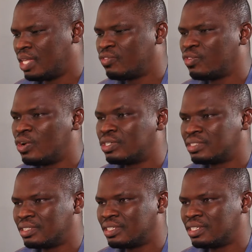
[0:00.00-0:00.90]
If
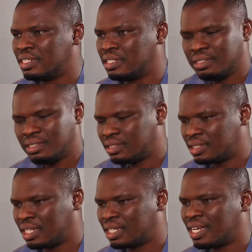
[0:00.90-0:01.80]
God
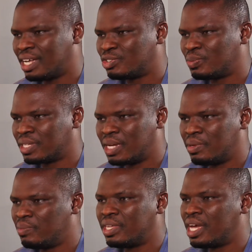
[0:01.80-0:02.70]
think I should
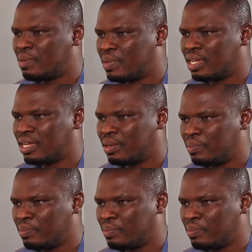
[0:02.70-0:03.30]
become I'm a